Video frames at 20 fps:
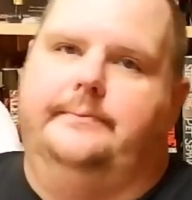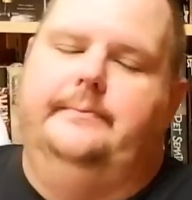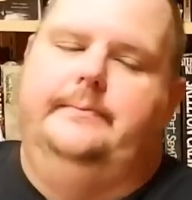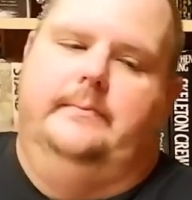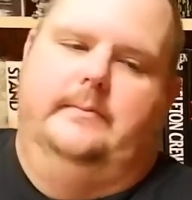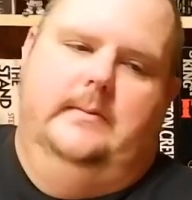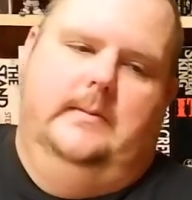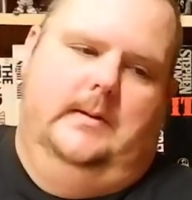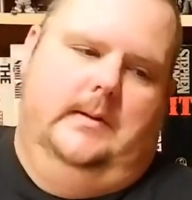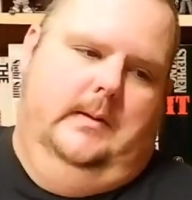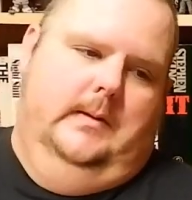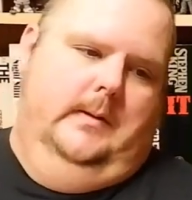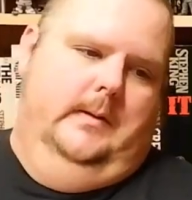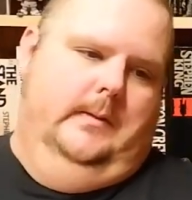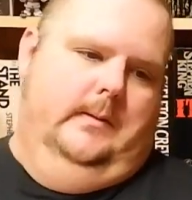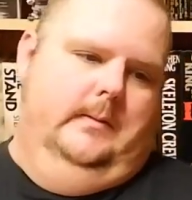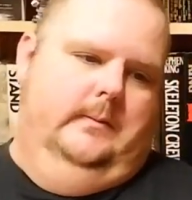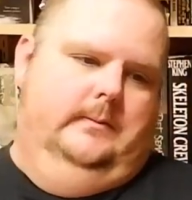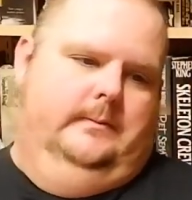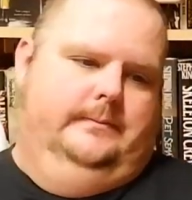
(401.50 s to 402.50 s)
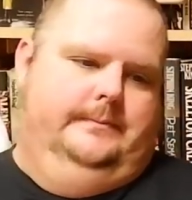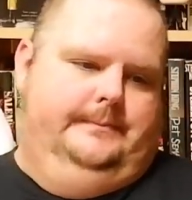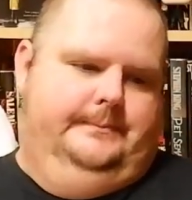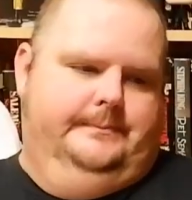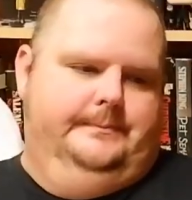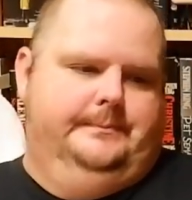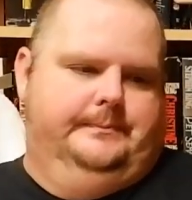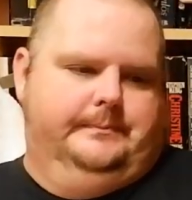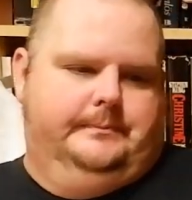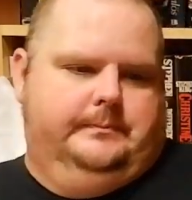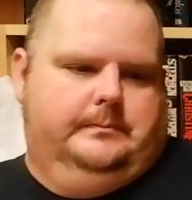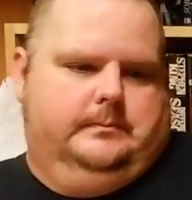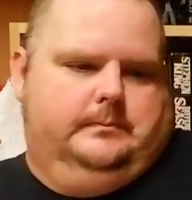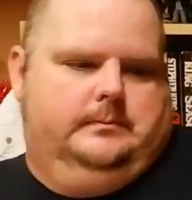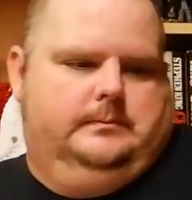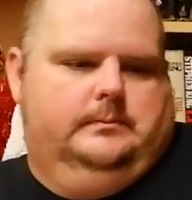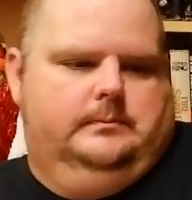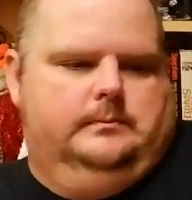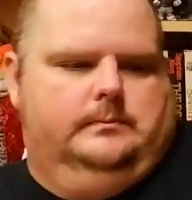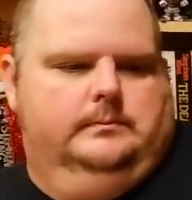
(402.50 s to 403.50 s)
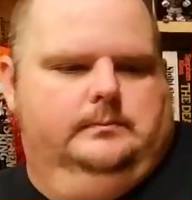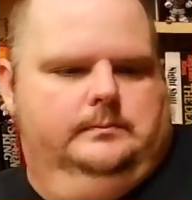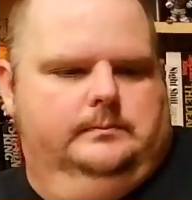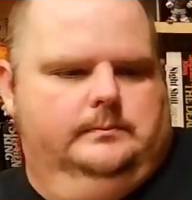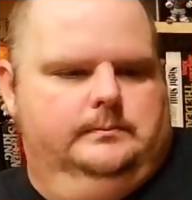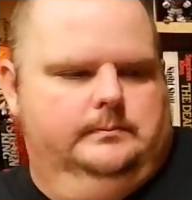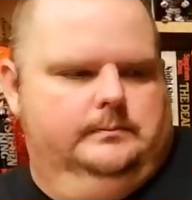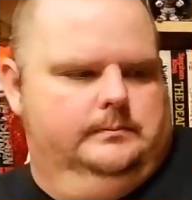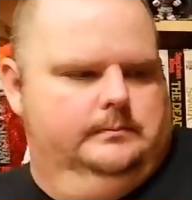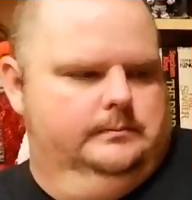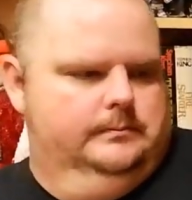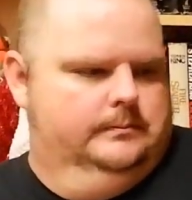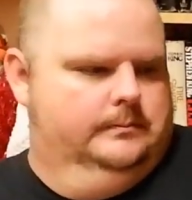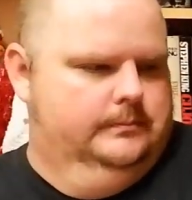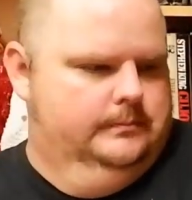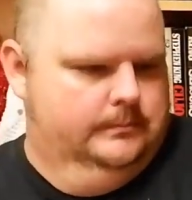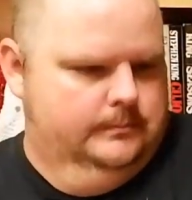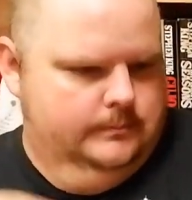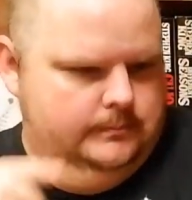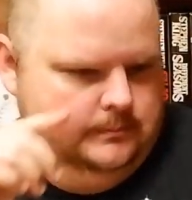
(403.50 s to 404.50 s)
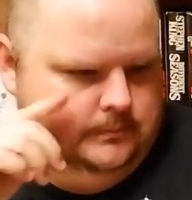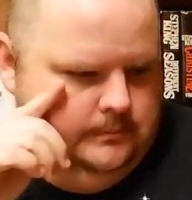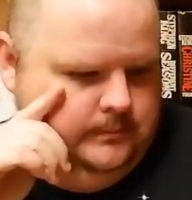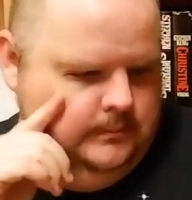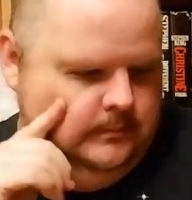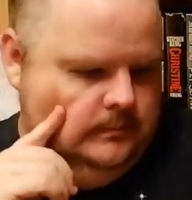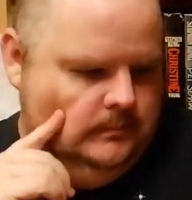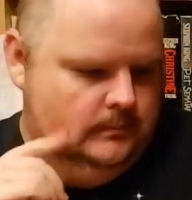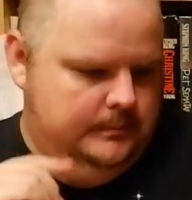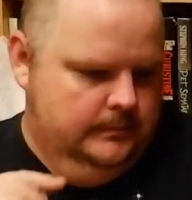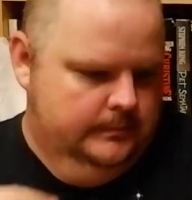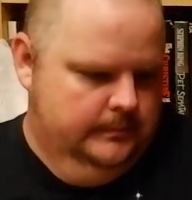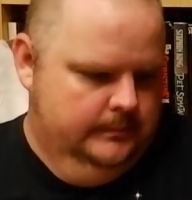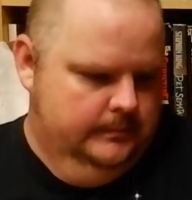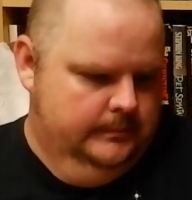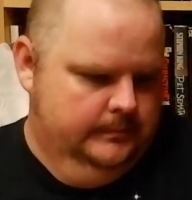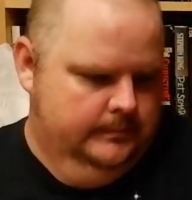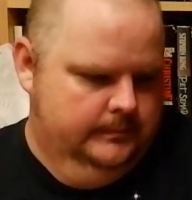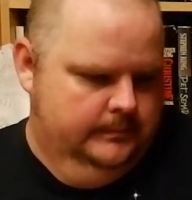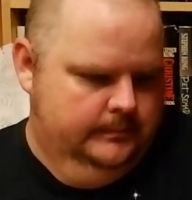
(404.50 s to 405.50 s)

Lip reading: [no speech]